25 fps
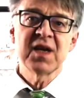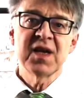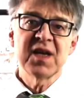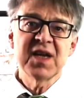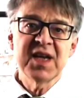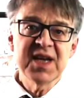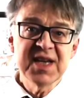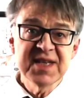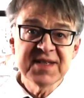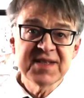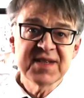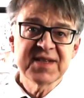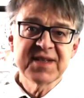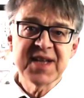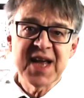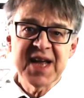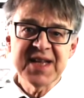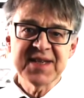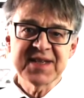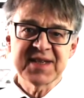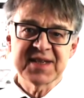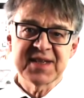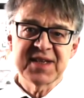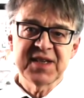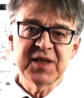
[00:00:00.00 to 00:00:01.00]

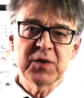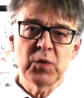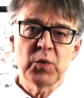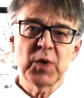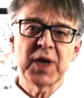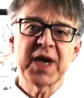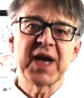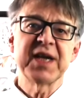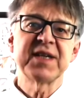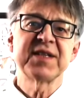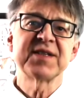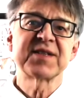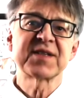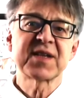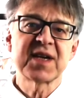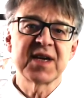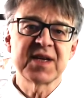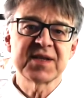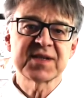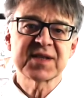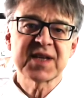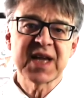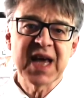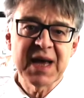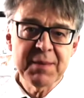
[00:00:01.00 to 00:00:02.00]
Incidentally, we can
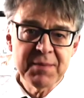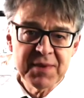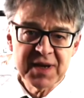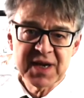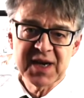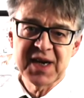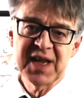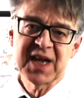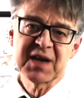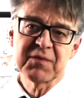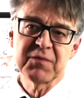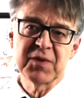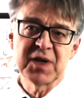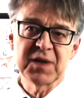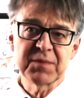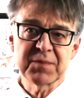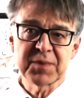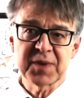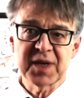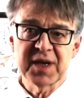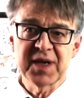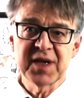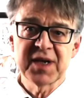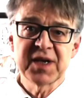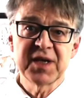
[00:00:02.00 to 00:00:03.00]
discuss chemical
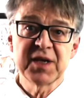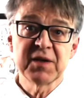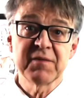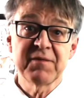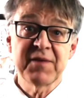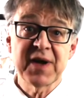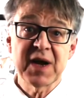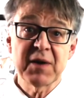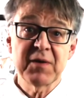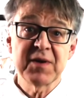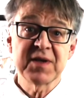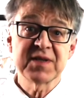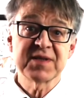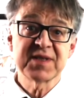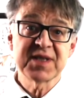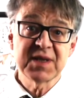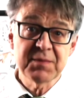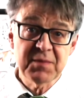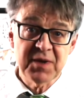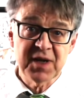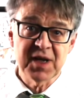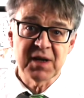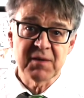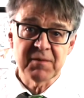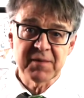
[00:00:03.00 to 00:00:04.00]
equilibria in a very
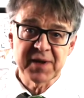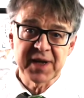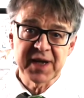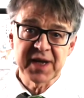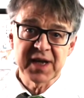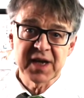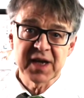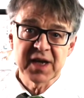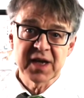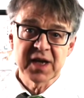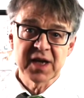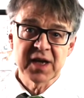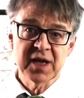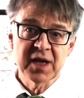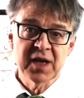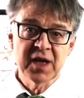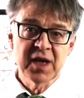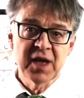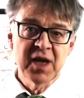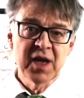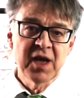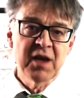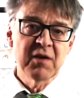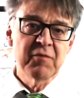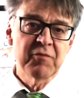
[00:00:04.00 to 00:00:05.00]
similar way.
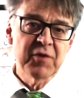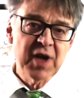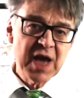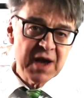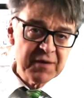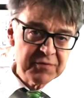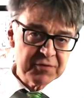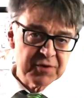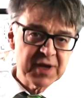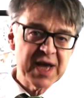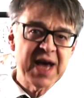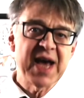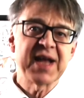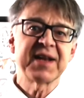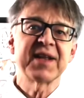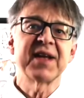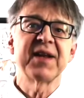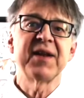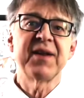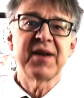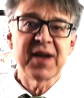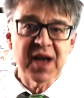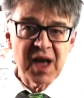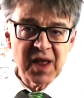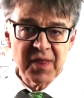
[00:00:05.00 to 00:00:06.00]
We have to add
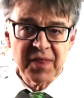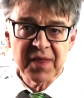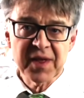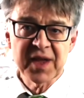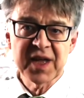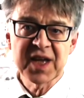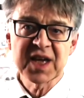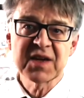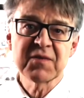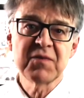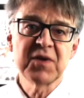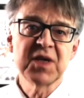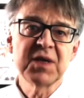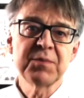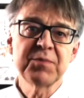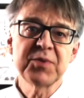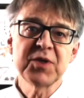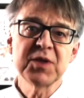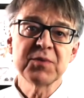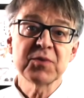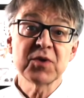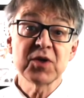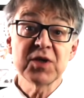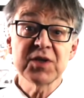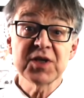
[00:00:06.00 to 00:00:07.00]
another
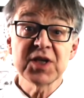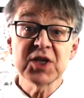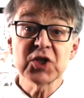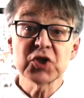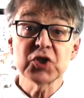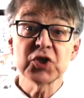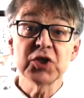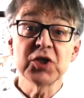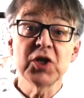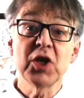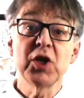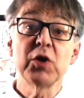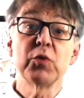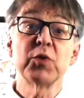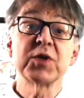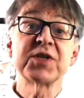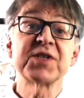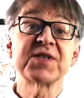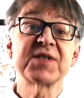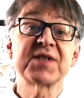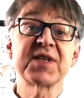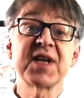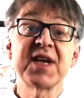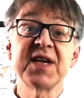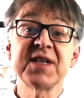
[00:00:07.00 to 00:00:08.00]
equilibrium condition, which
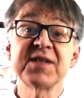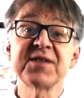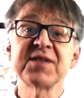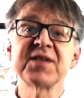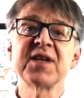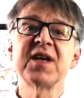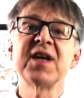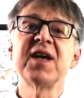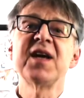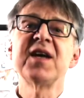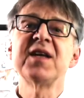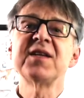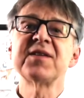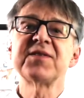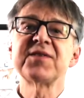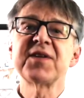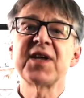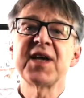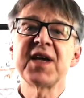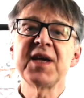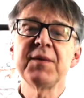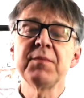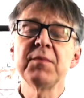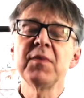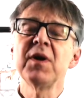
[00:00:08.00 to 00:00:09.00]
states
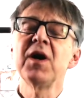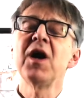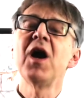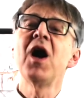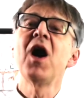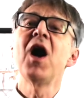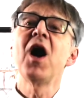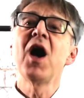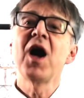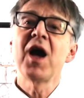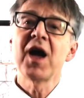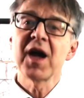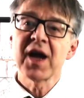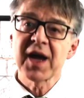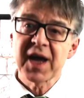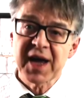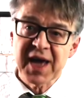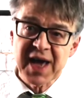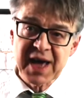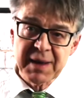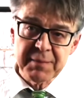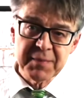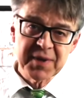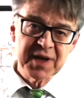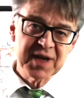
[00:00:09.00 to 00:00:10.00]
same
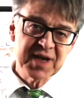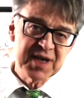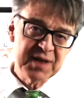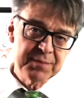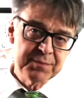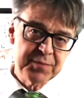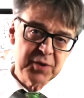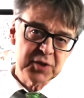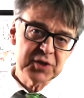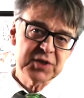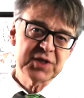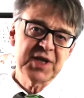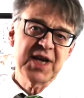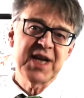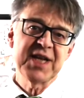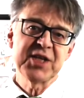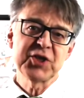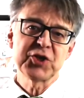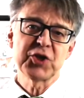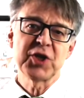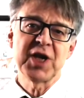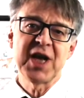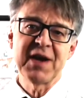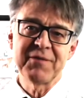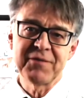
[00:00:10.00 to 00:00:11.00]
chemical
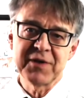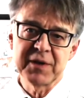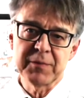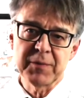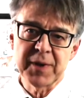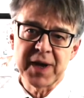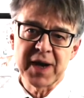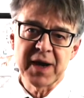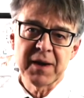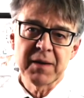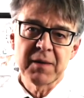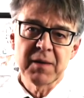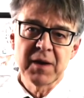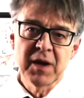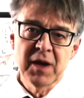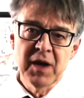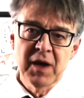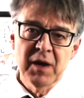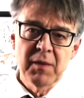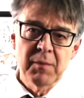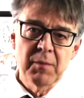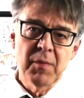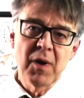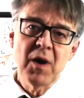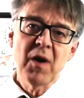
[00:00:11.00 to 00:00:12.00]
potential everywhere.
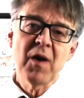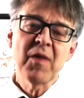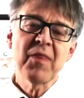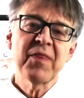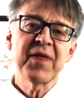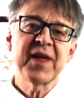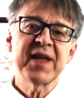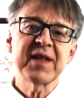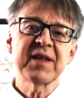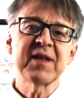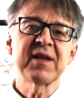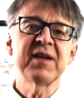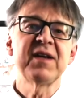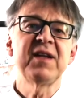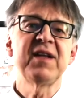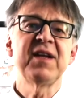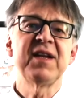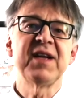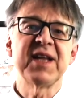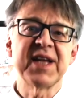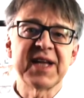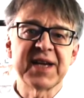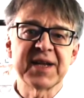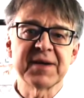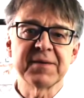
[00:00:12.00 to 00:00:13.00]
More on that
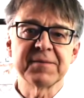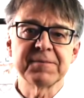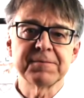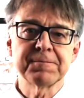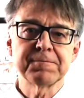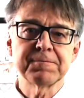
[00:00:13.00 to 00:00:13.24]
later.